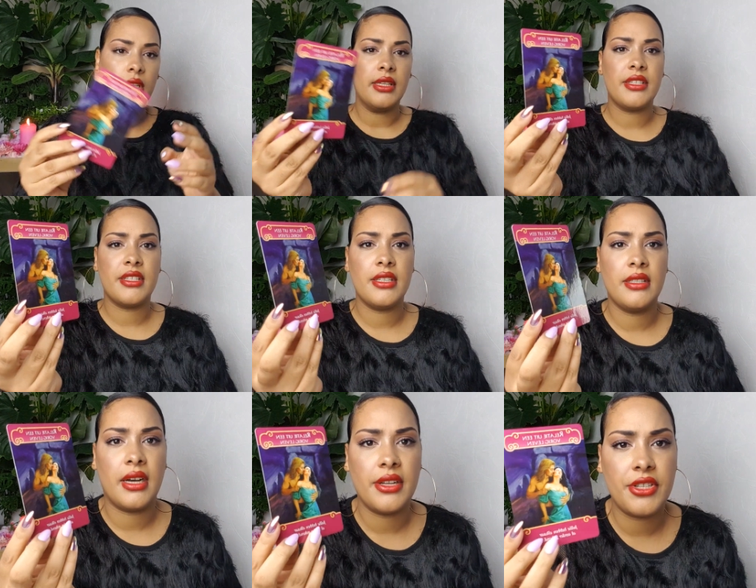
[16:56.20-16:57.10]
this is in
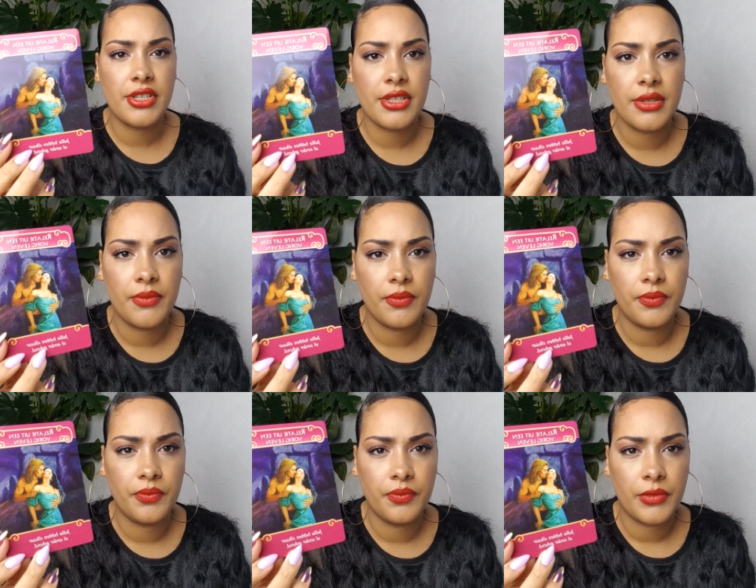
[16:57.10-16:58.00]
Dutch,
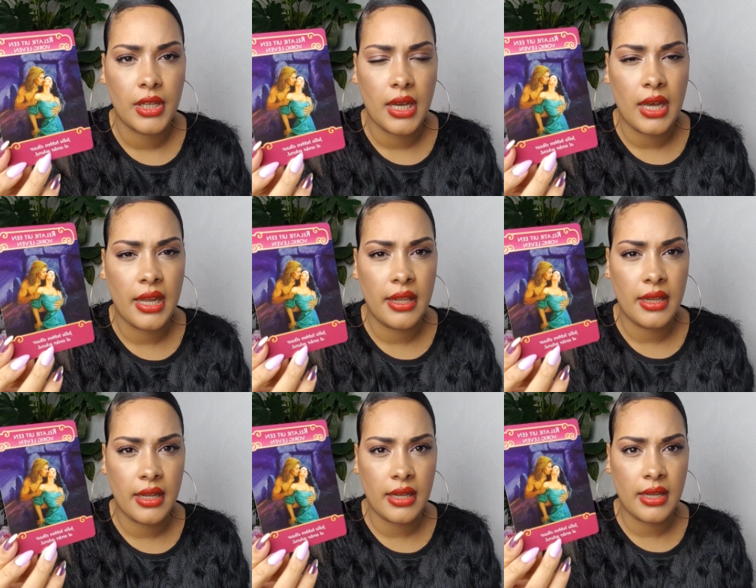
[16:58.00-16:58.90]

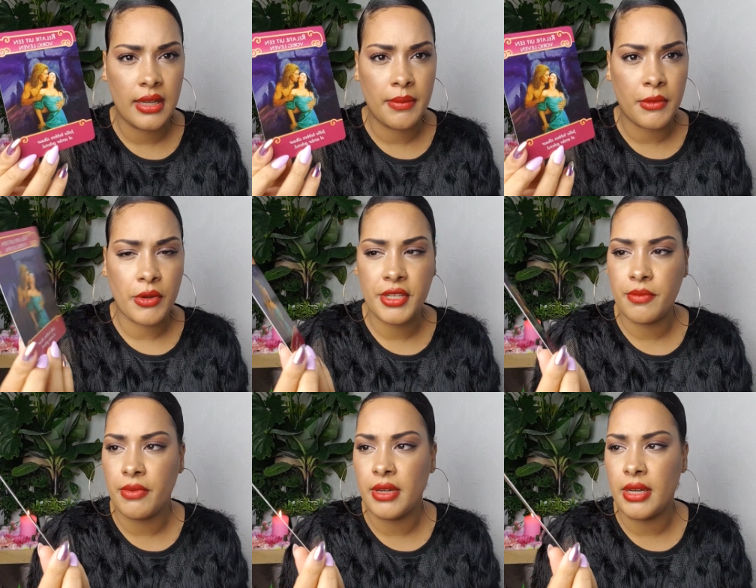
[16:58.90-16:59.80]
and um, I'm going to
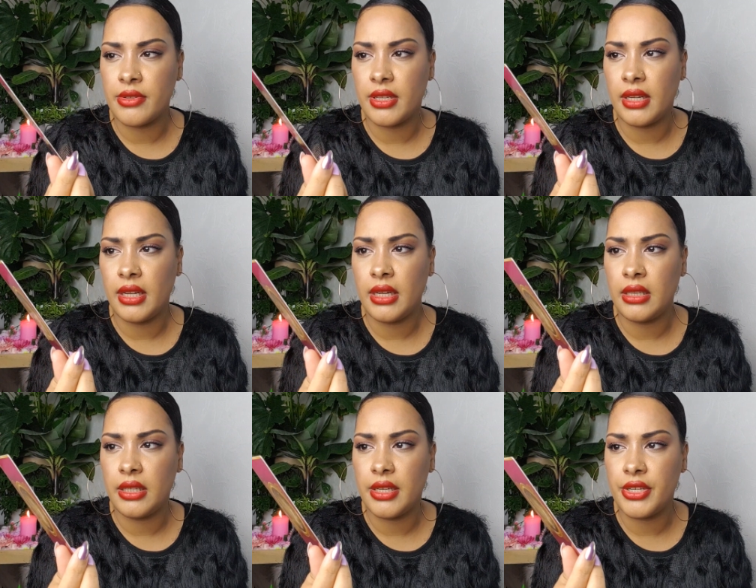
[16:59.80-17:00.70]
pronounce it in
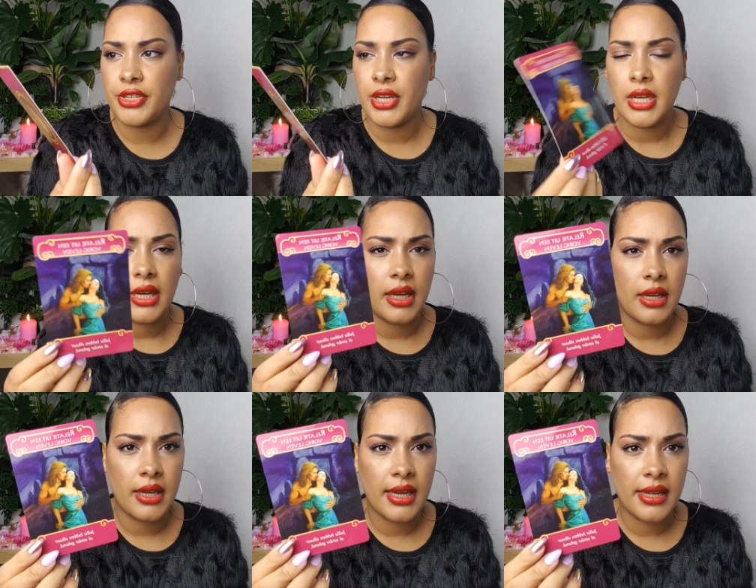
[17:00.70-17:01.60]
English.
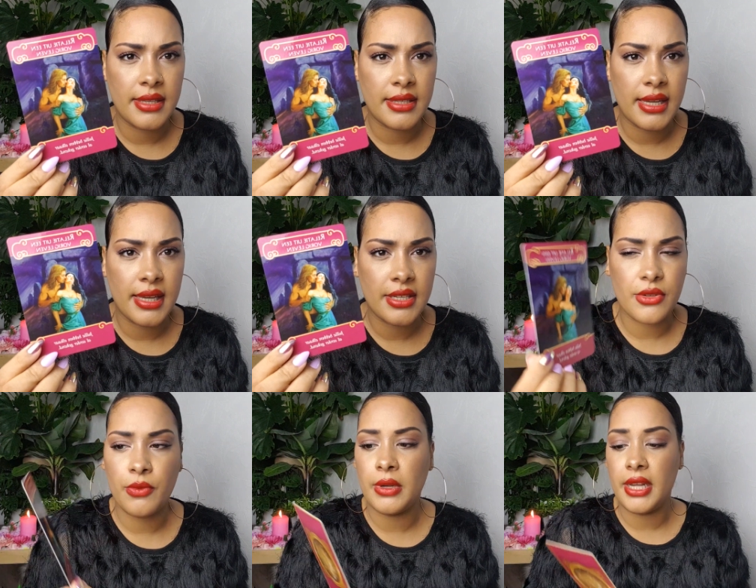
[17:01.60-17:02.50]
Uh, it says,
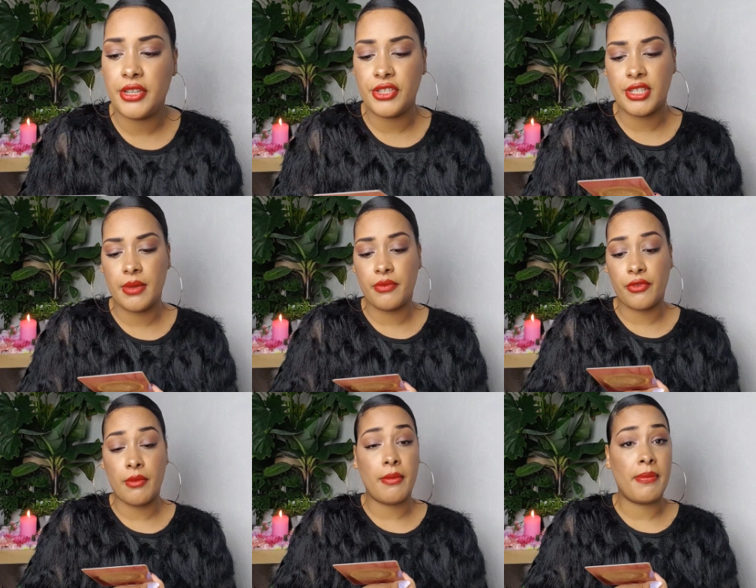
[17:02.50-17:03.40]
a relationship
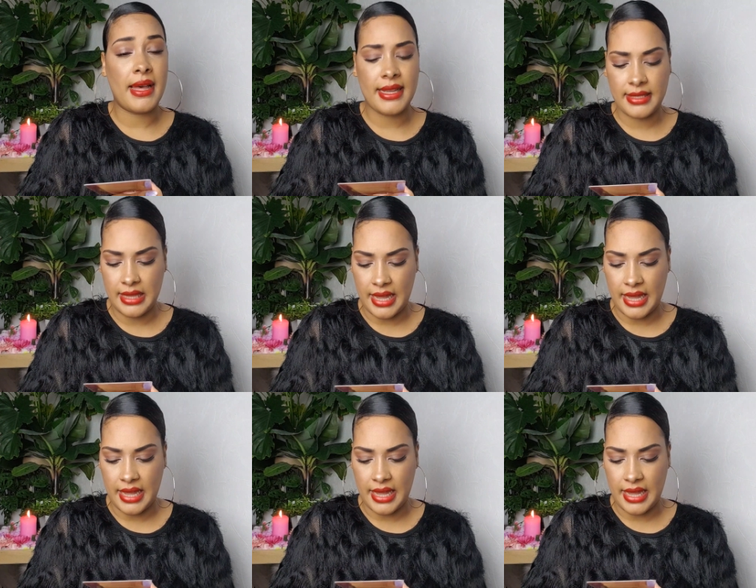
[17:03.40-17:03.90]
from a past